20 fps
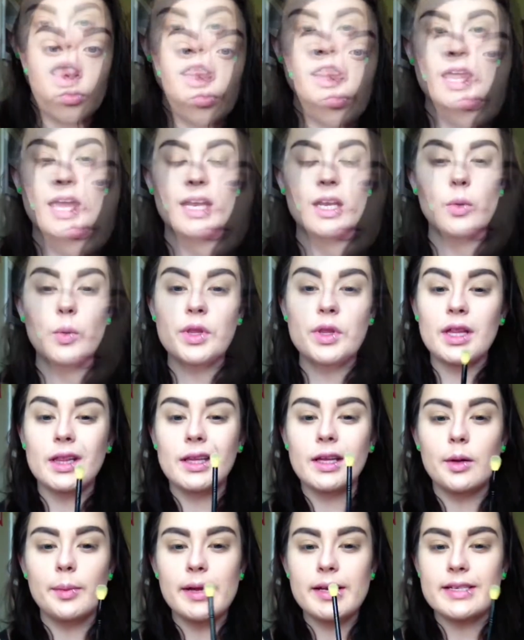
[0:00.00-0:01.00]
Then with a
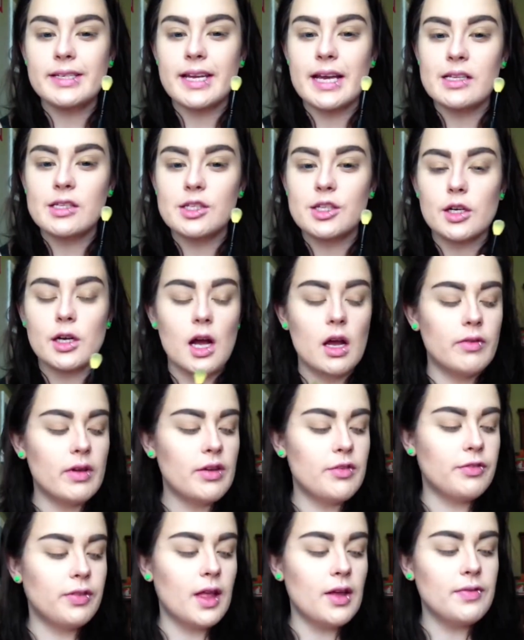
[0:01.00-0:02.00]
little bit denser of a
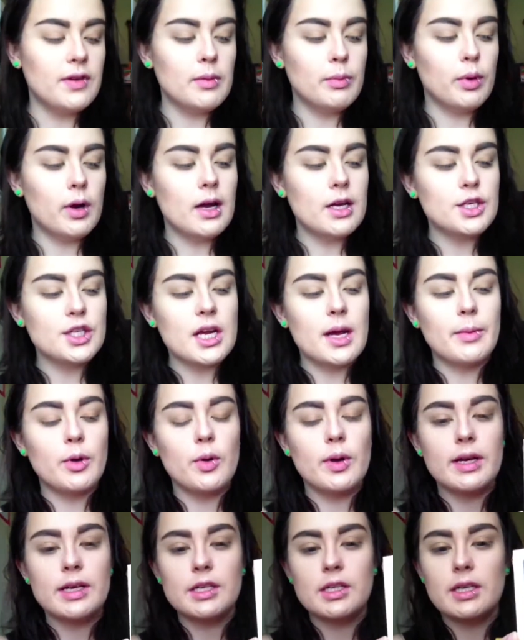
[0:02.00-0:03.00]
fluffy brush, I'm
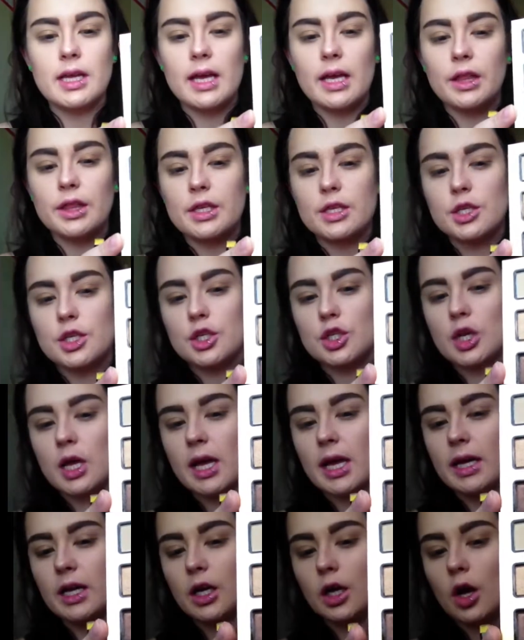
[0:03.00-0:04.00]
going to take this
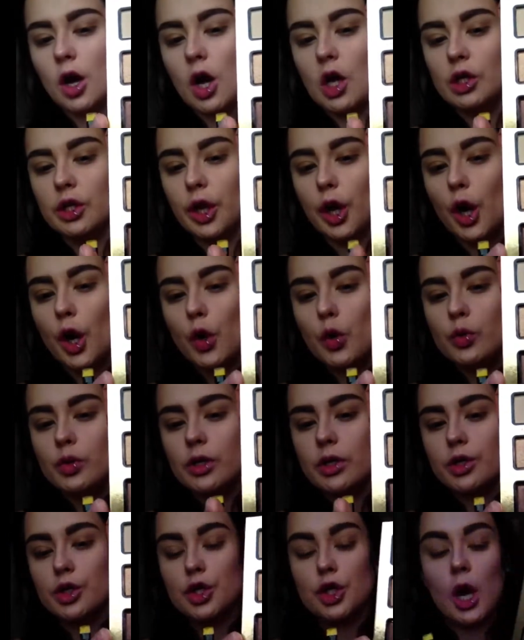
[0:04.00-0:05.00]
shade called Haute
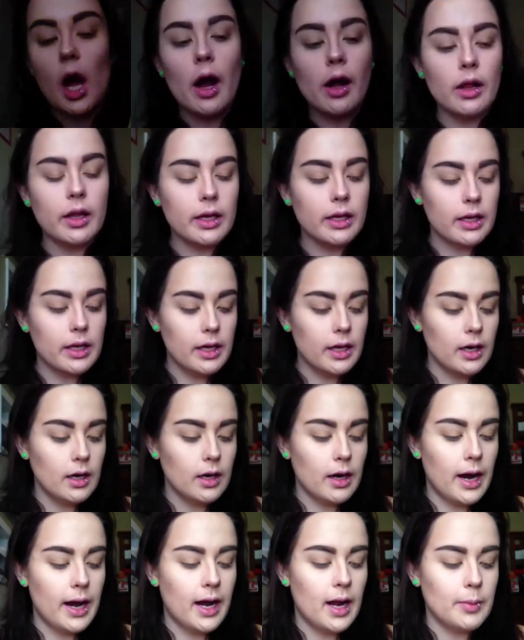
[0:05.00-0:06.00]
Chocolate
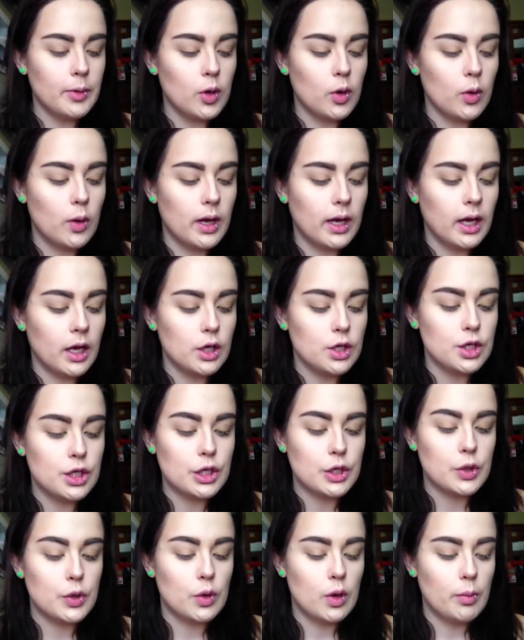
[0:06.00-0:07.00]
here, and I'm going
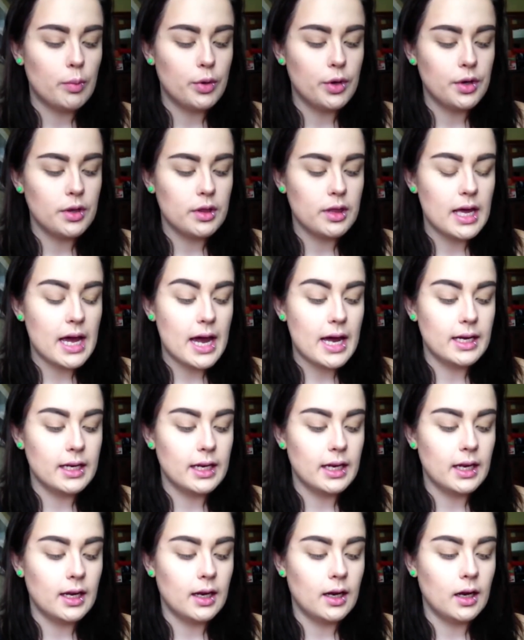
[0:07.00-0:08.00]
to put that
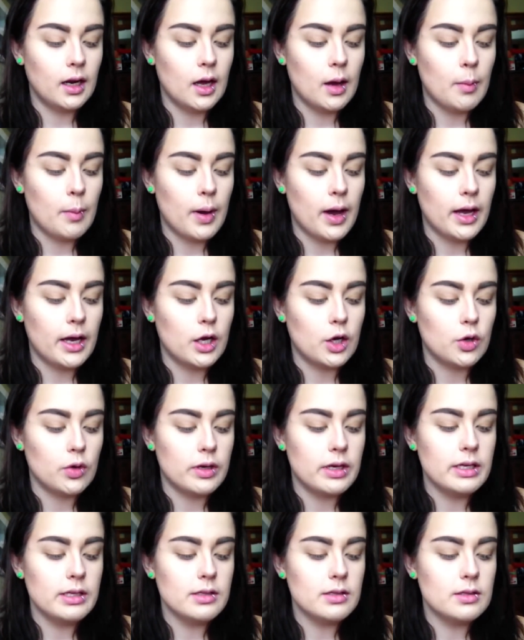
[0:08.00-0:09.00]
in my
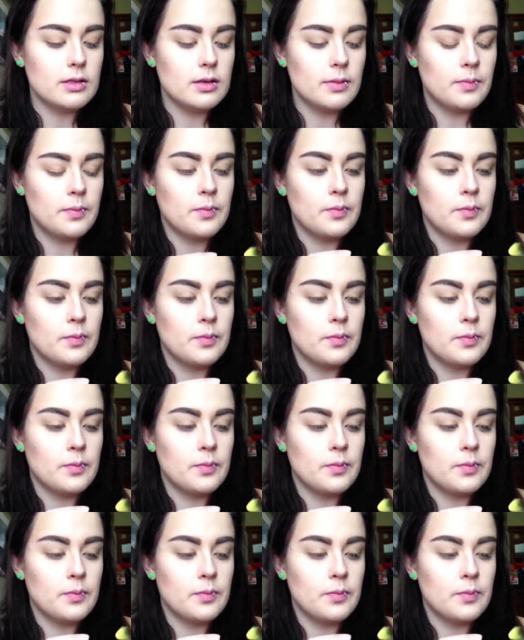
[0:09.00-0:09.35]
crease.